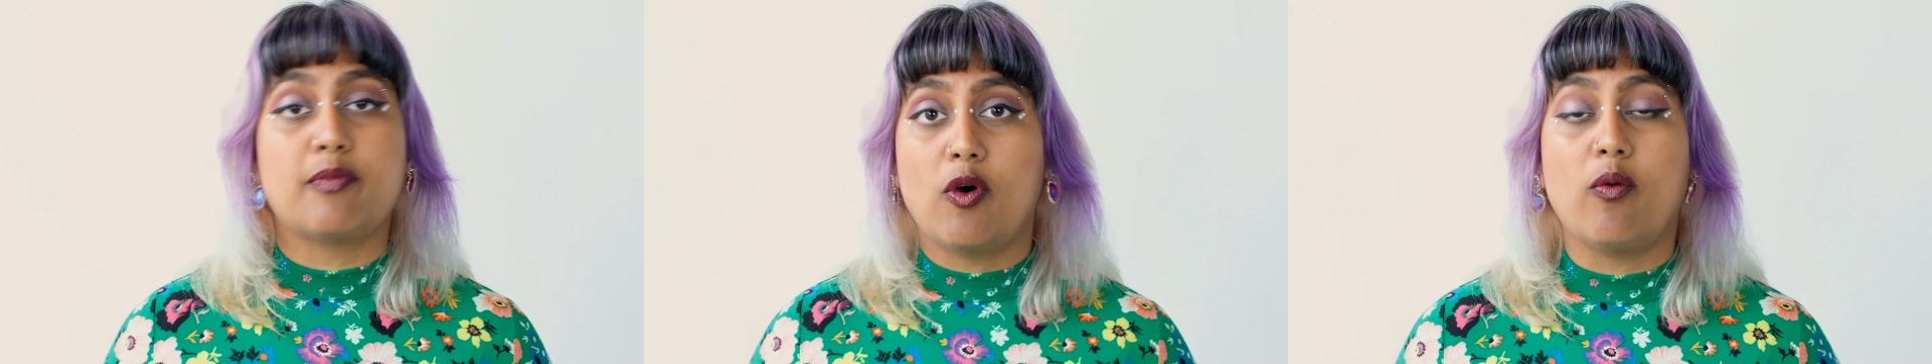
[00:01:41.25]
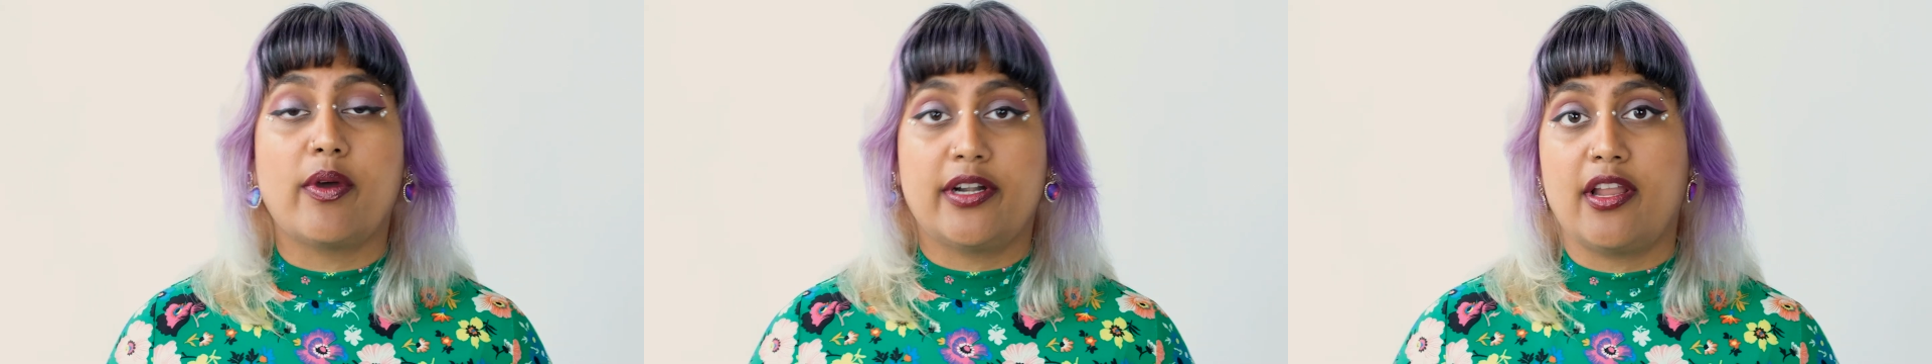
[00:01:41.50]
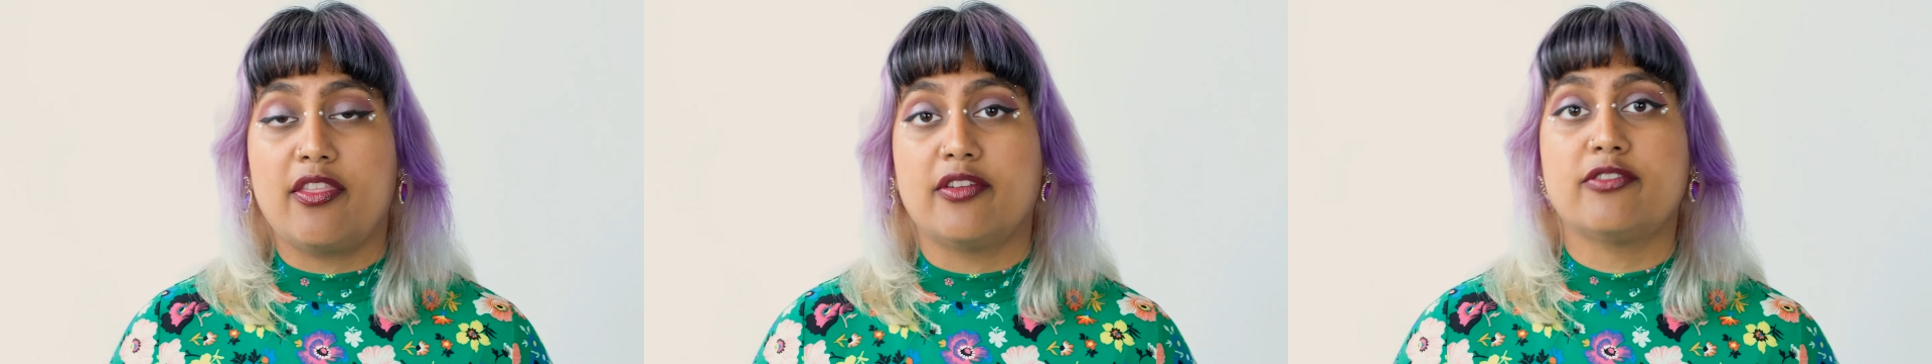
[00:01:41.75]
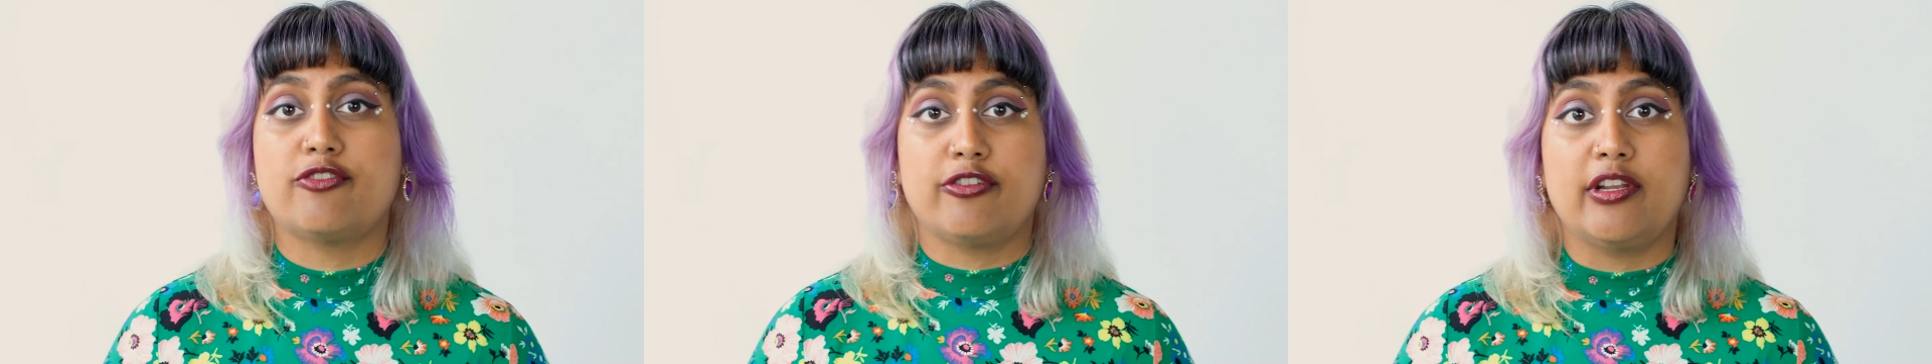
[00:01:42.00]
support one
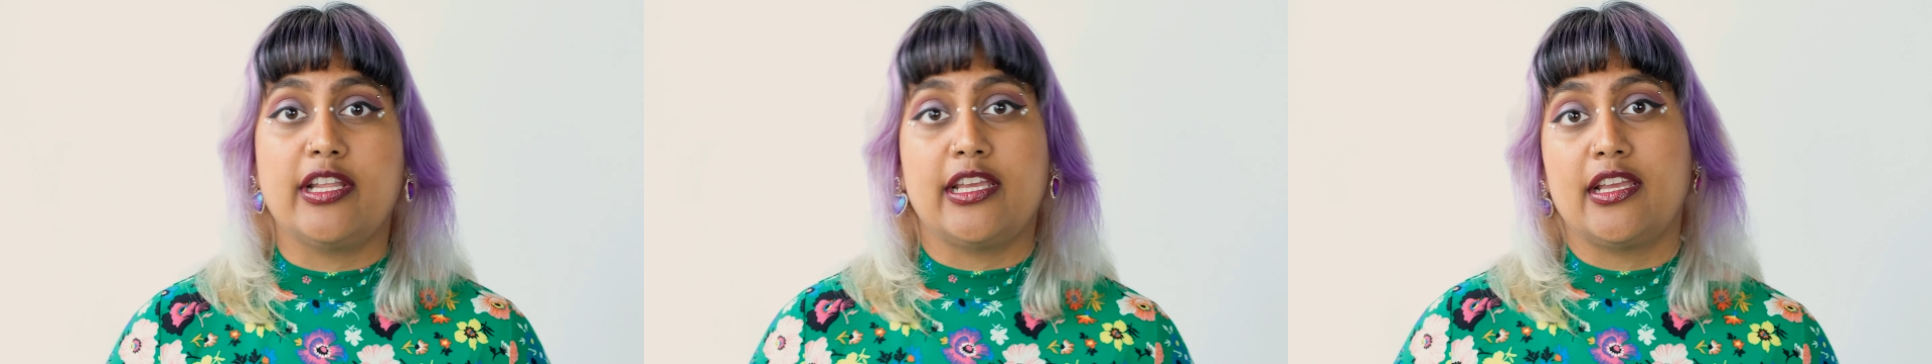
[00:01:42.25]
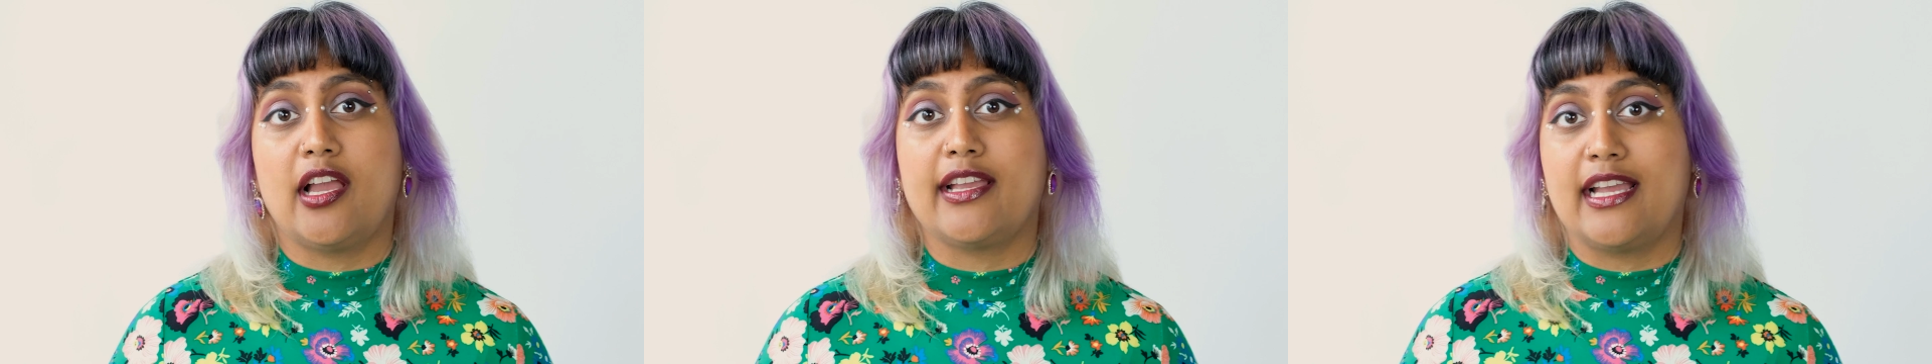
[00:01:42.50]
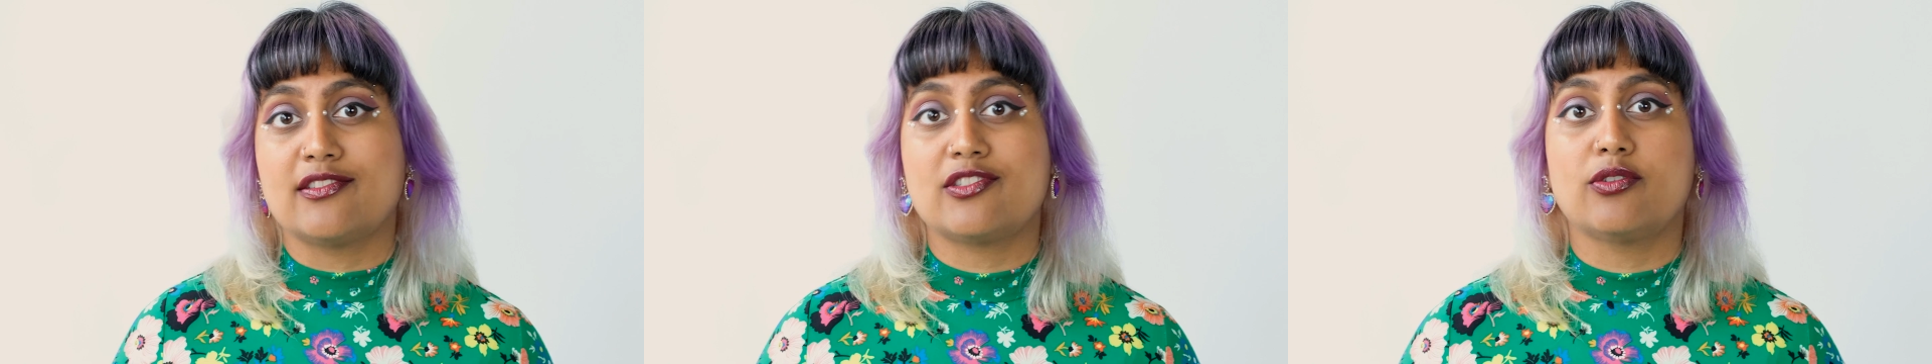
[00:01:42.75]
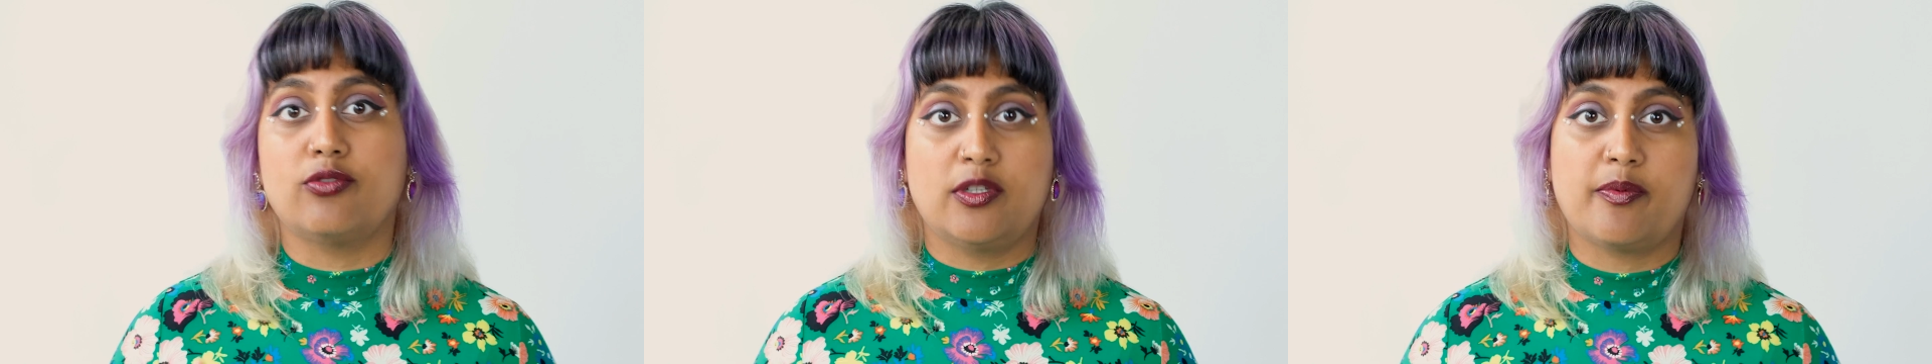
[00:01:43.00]
another truly
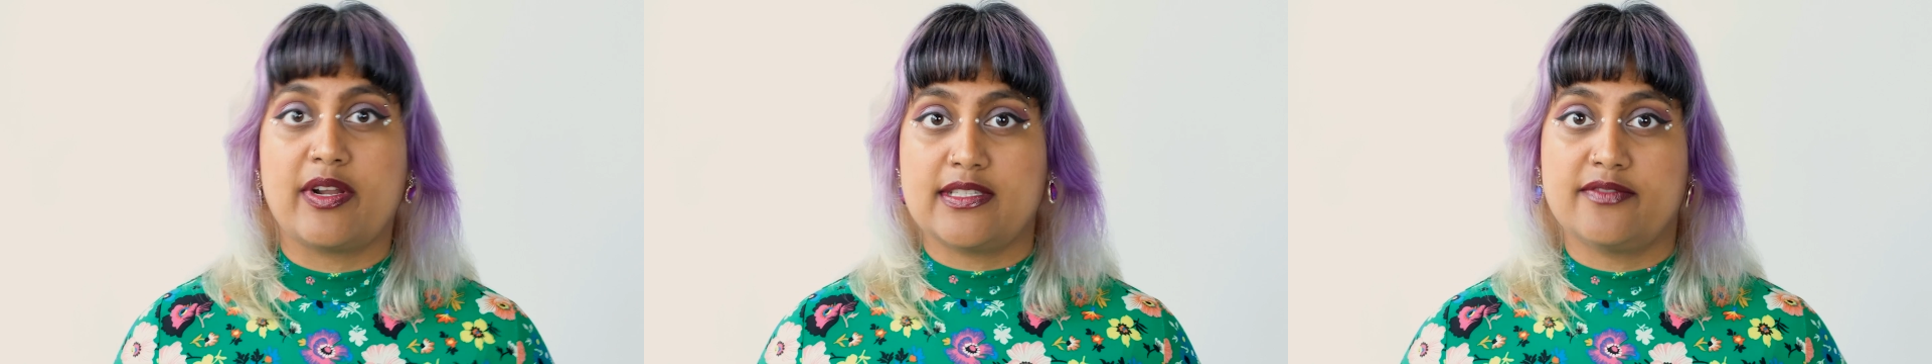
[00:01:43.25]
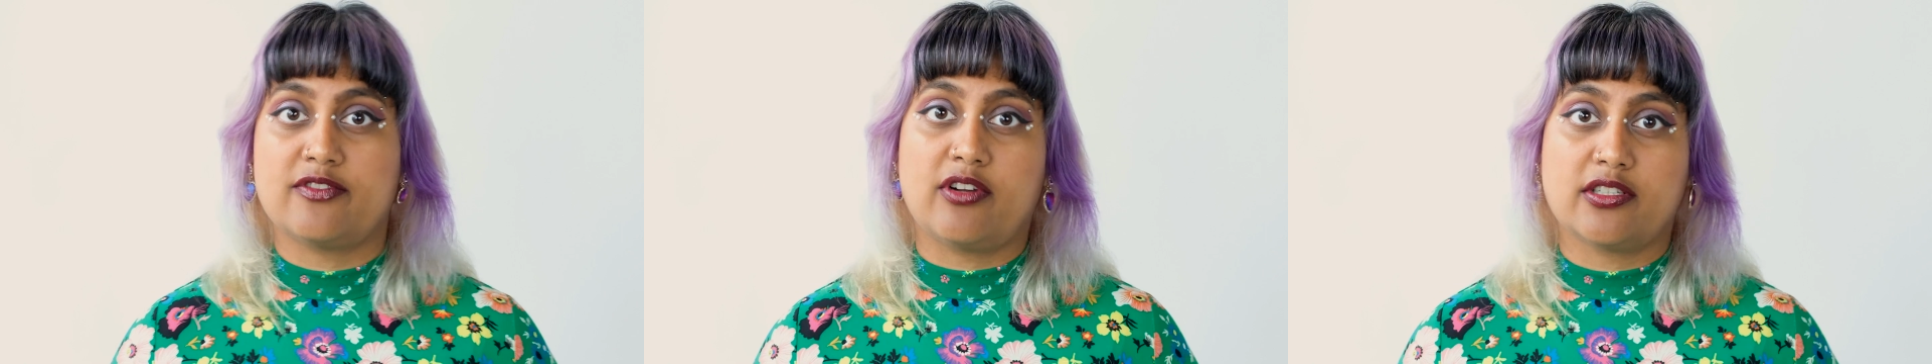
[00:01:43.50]
against all oppressive